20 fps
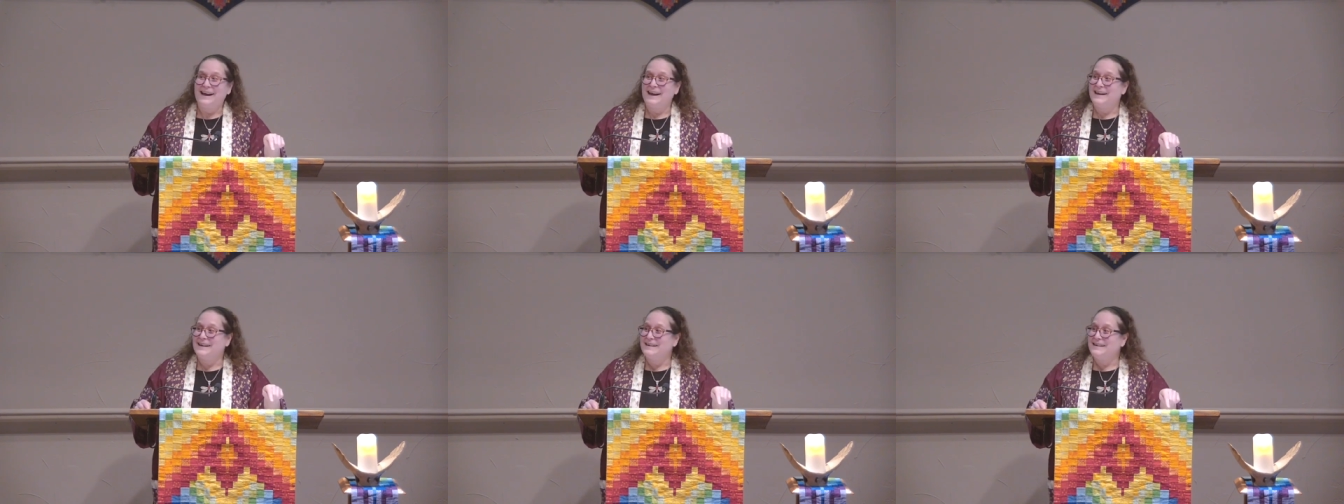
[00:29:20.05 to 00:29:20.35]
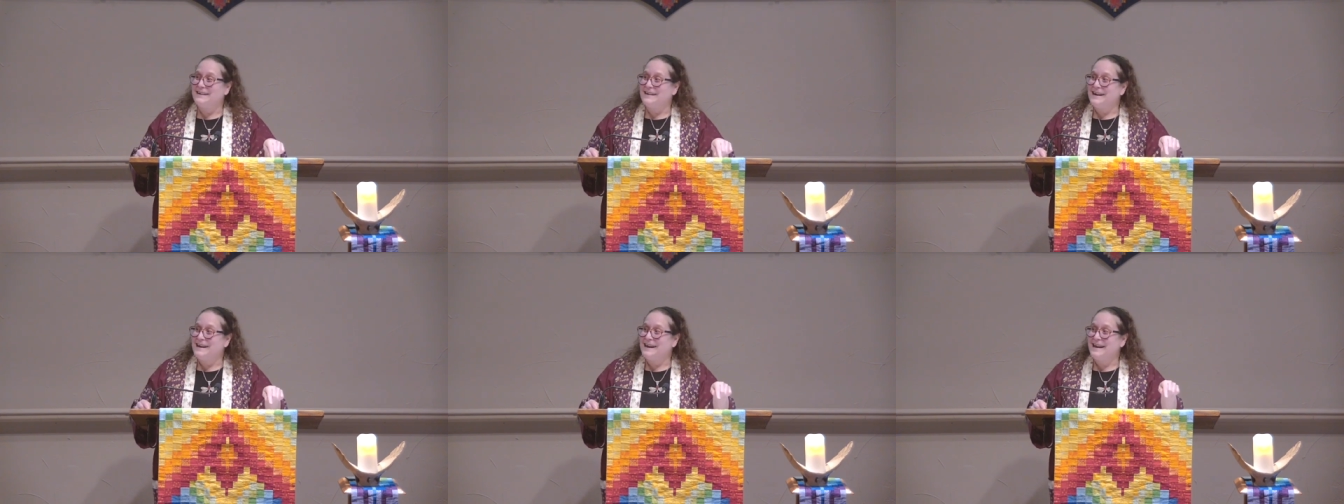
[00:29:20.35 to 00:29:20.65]

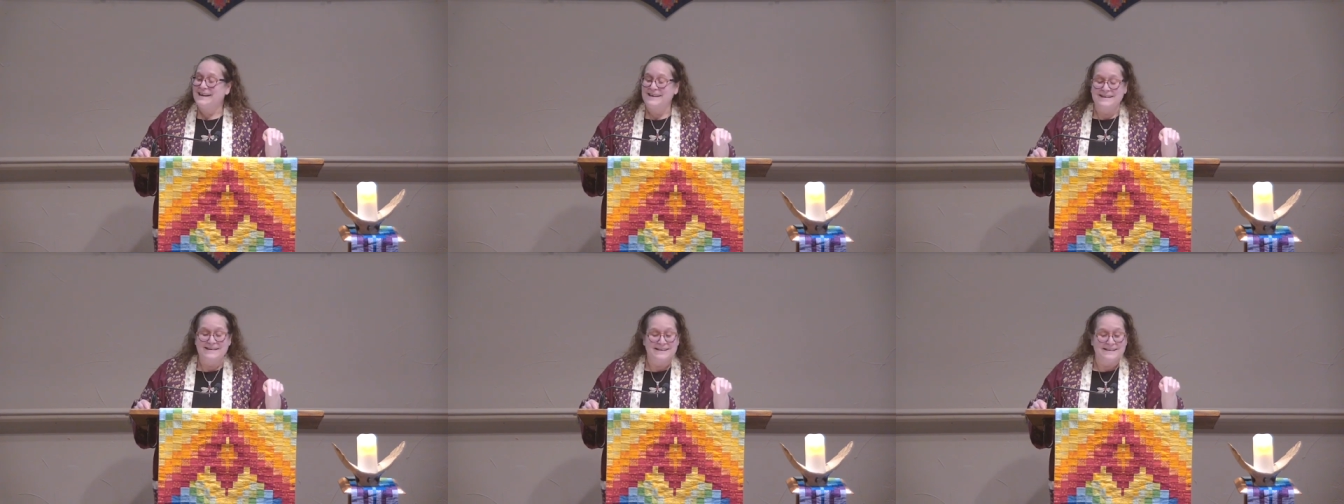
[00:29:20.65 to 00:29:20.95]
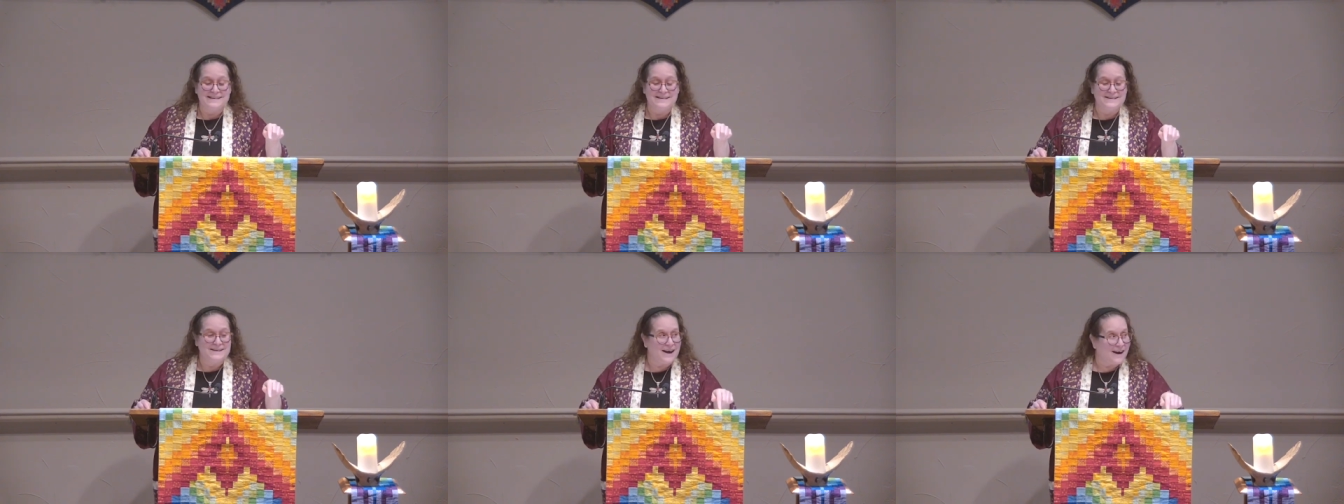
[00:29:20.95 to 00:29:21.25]

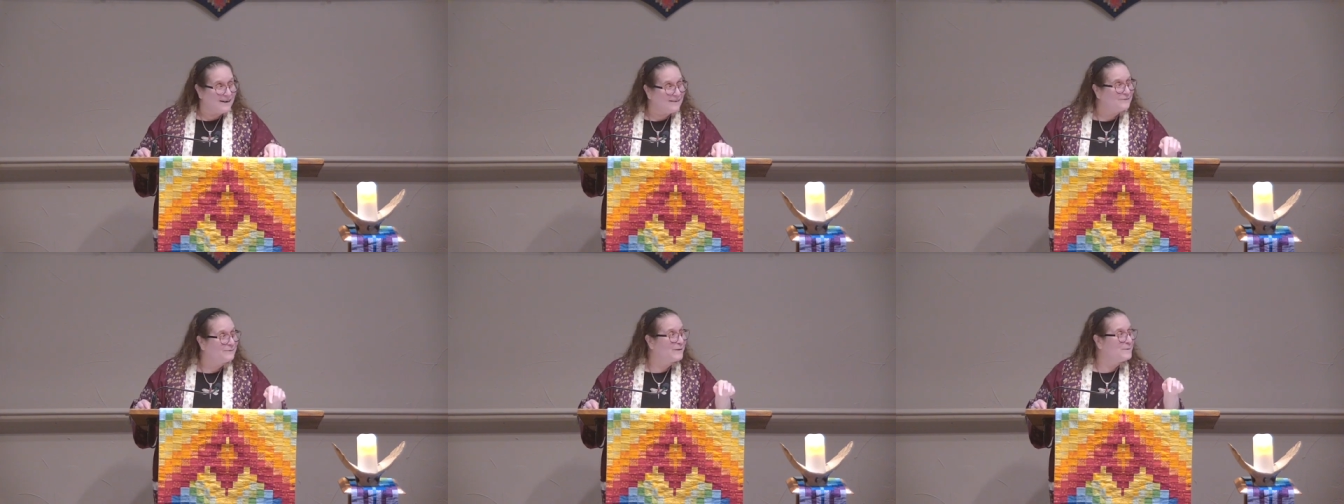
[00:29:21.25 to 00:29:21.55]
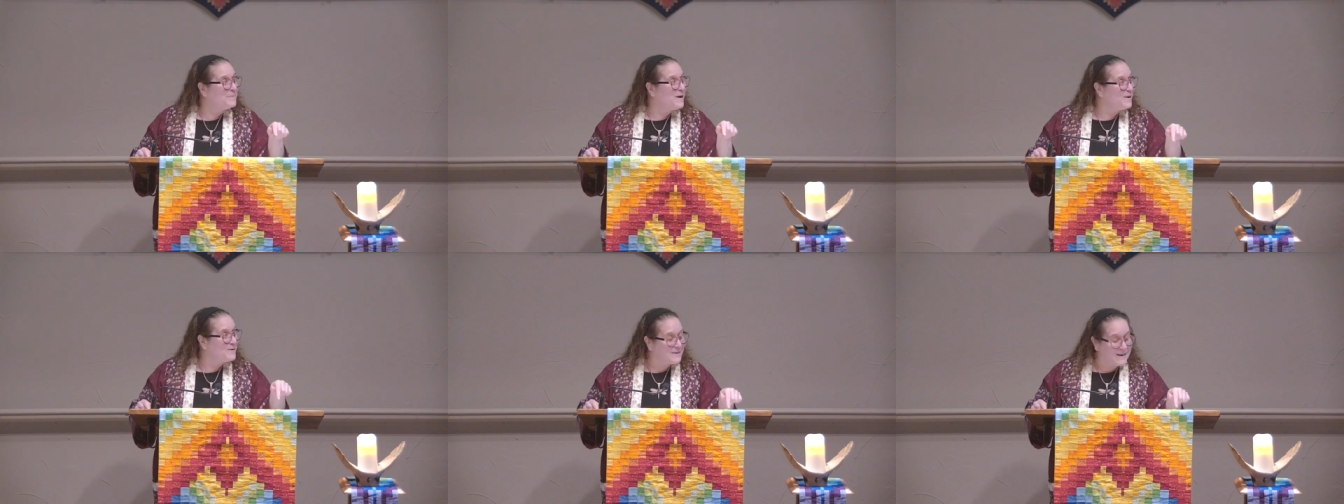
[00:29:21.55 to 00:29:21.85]
And y'all
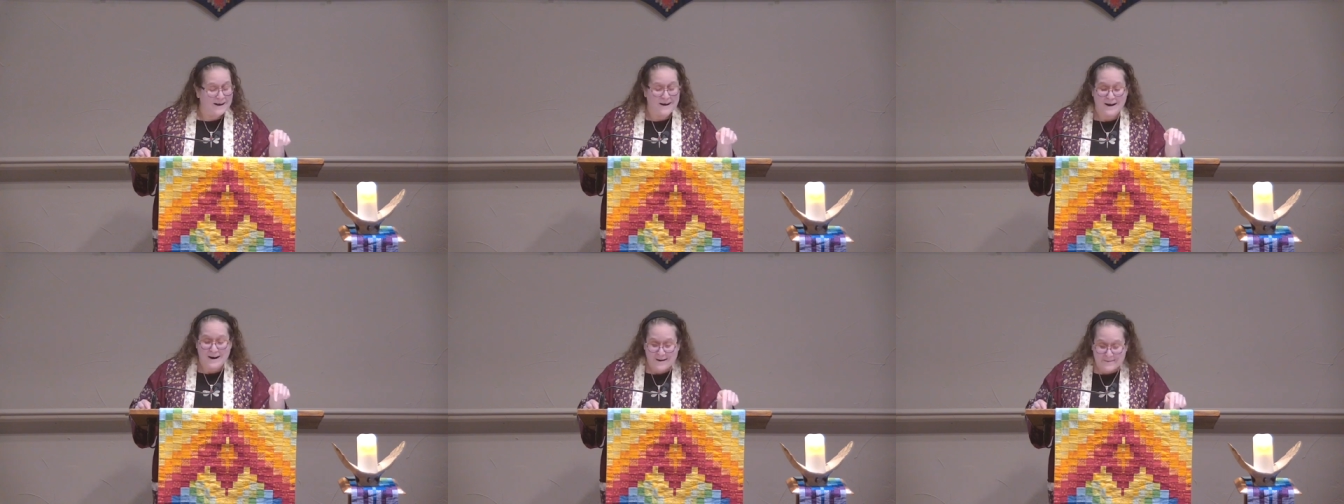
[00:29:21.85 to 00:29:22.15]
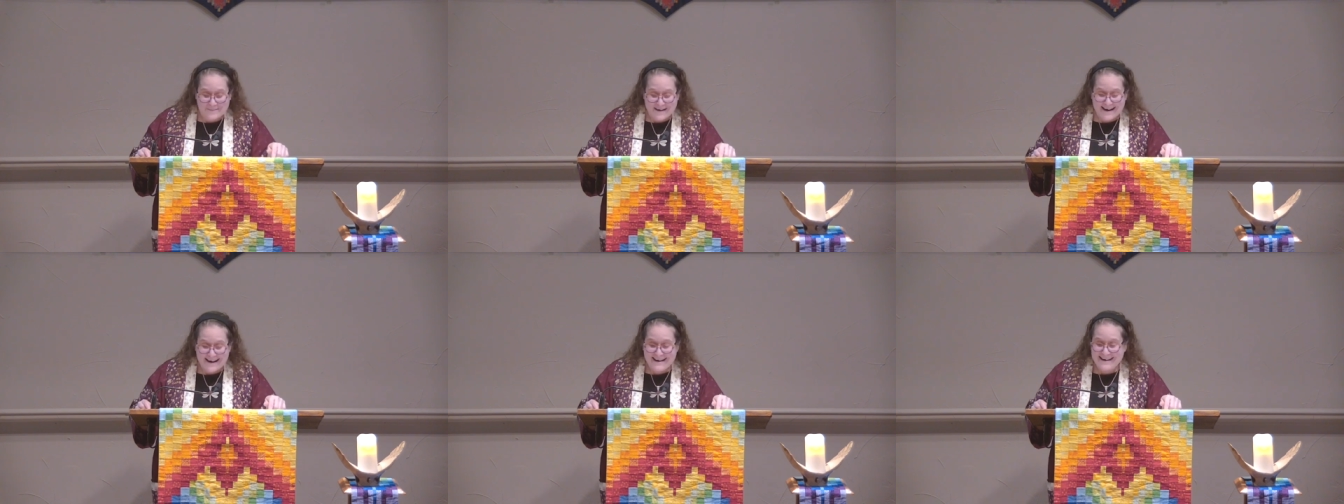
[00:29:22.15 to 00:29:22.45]
from
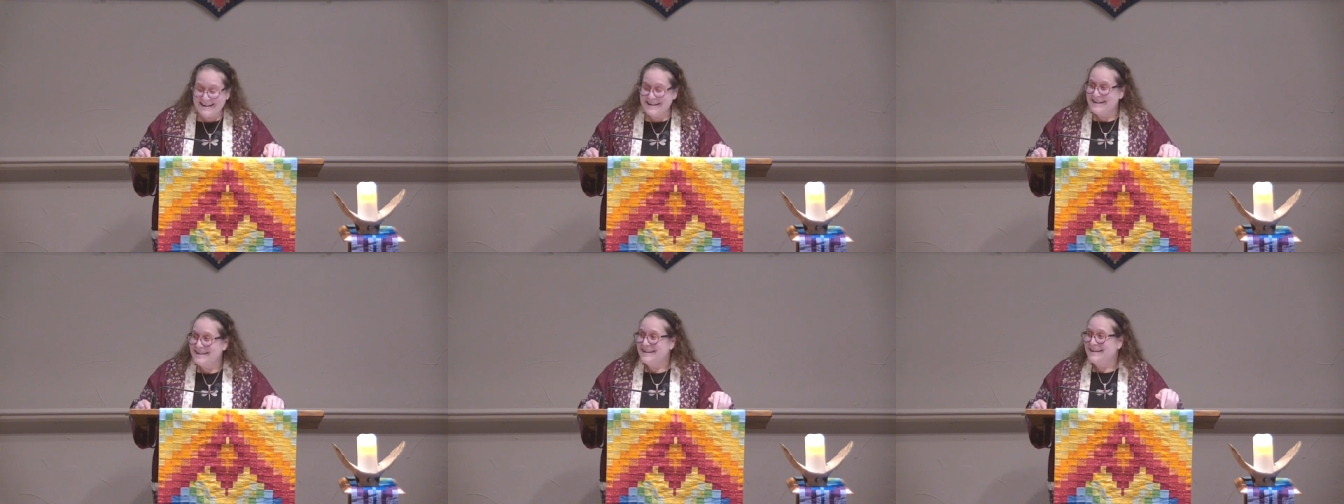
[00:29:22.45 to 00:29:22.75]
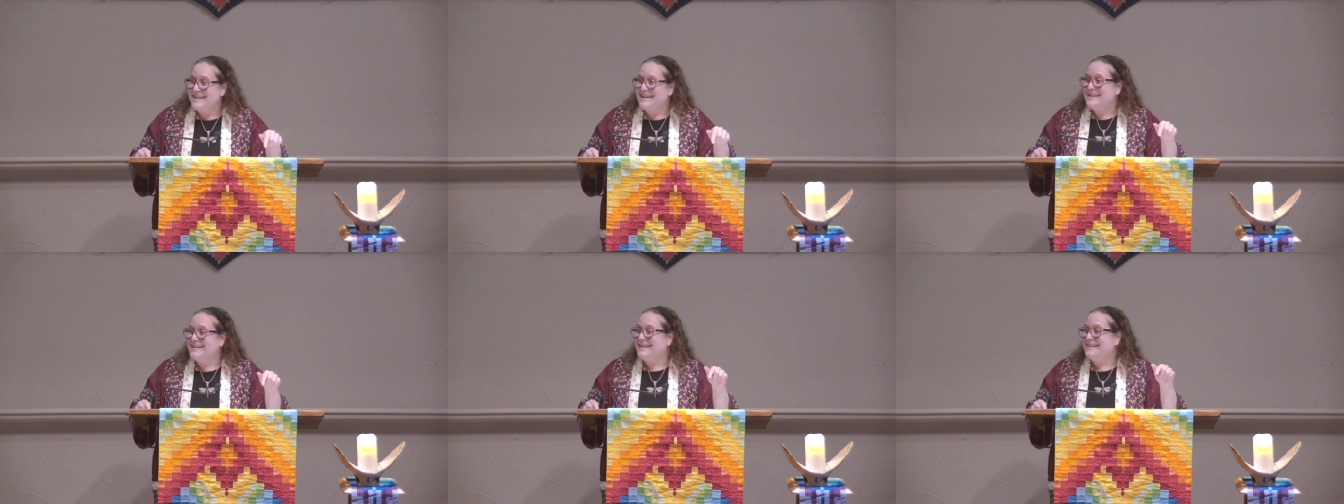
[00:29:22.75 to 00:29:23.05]
Oklahoma,
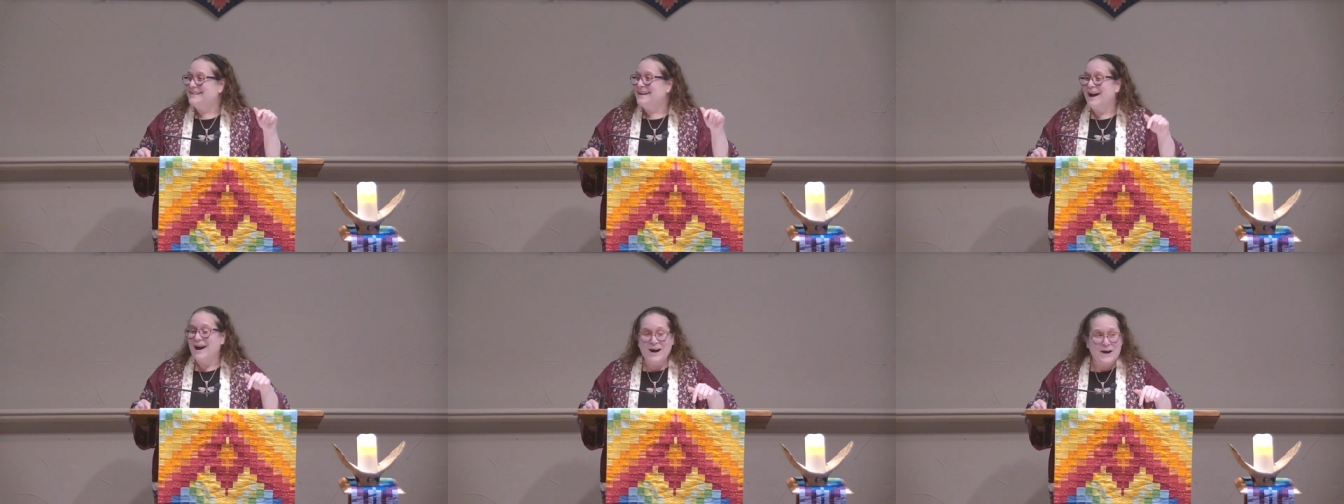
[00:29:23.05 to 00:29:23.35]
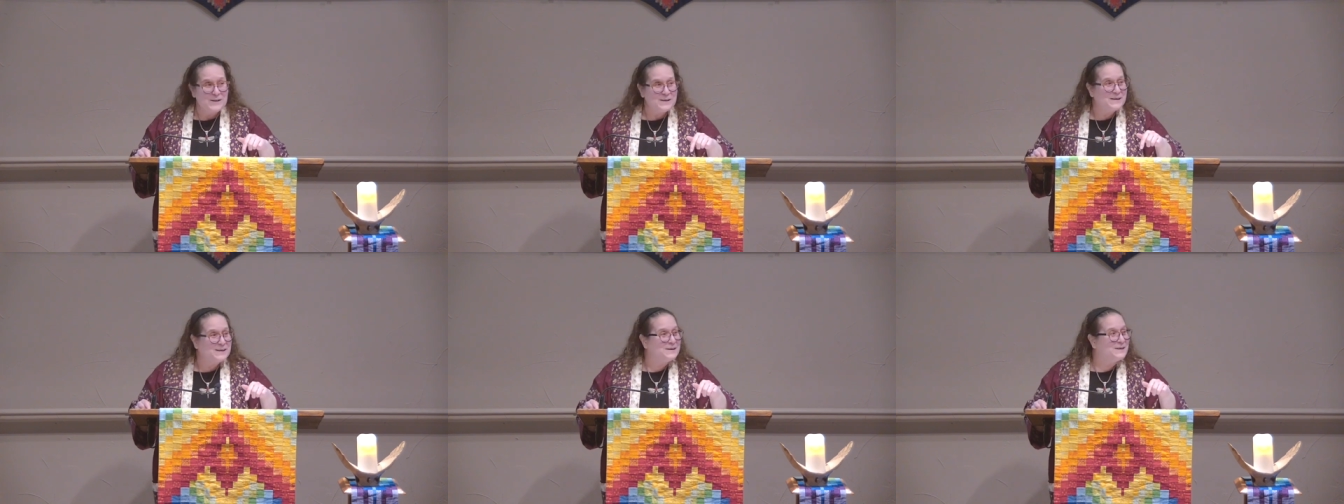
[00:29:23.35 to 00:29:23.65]

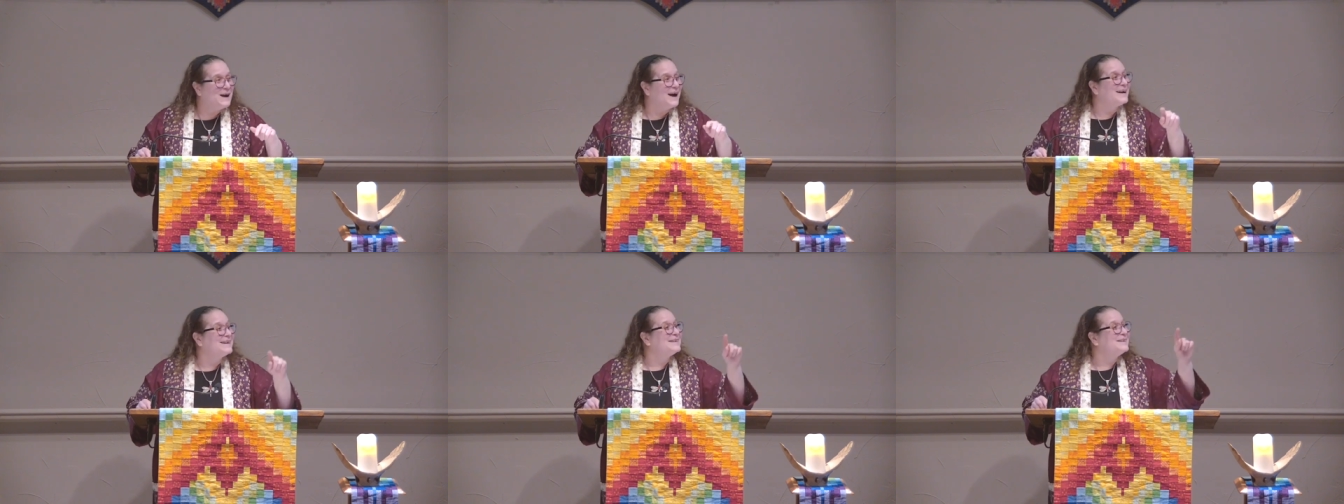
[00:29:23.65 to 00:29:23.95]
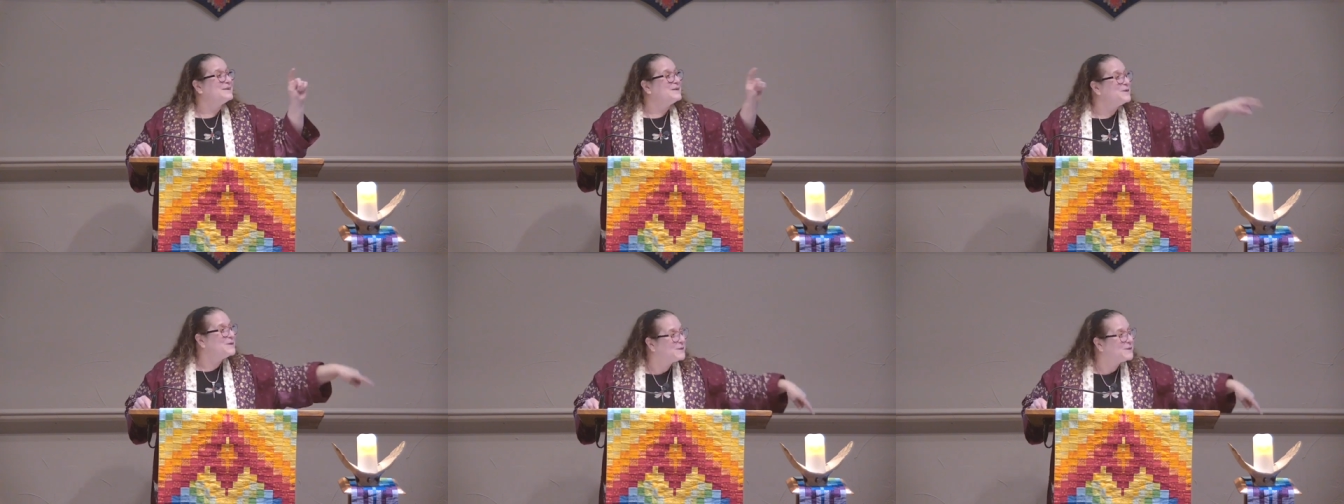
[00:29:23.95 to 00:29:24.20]
y'all got it